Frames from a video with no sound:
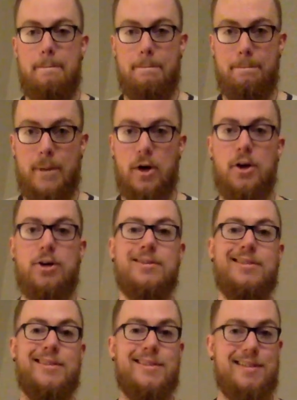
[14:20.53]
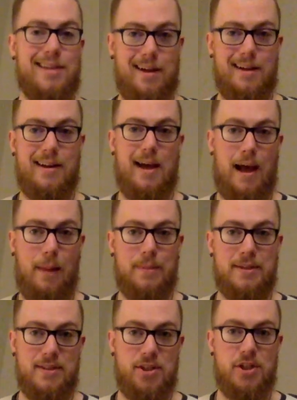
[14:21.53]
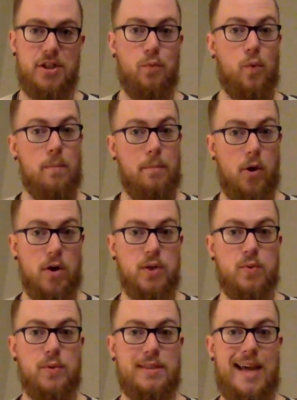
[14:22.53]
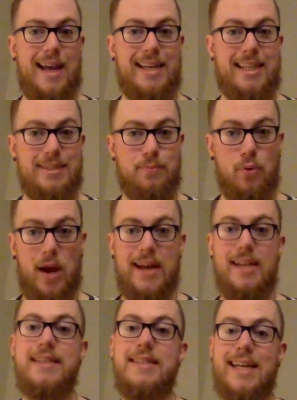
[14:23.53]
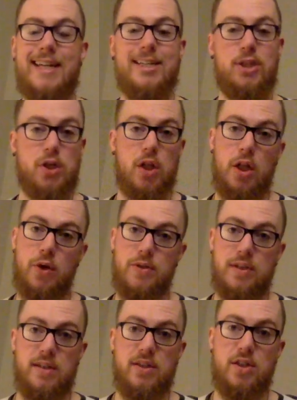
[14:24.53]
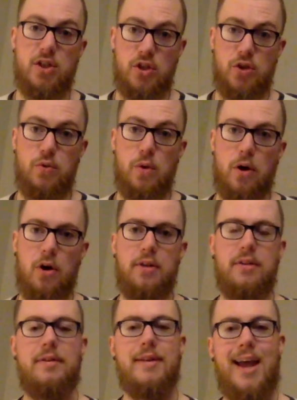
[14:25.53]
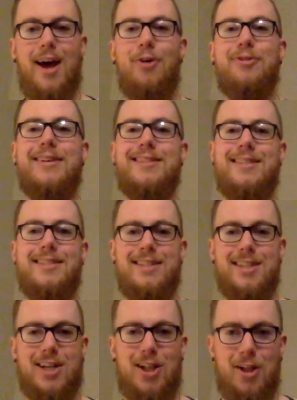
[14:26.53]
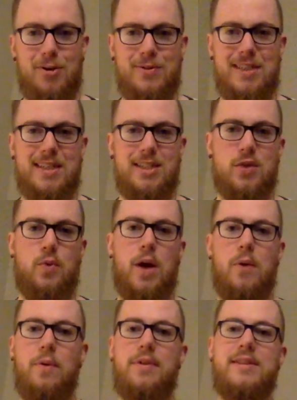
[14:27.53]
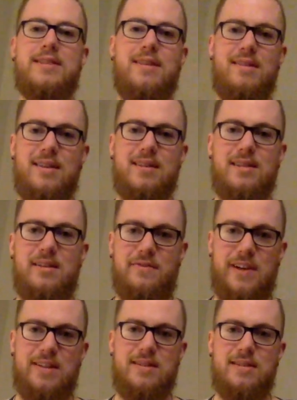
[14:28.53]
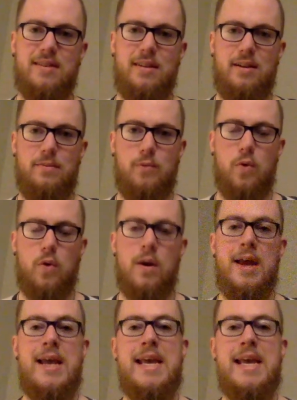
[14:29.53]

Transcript: Mars-Sun opposition, where Mars was at his brightest and his closest to Earth. Now, this is the closing square where the Sun has advanced a little more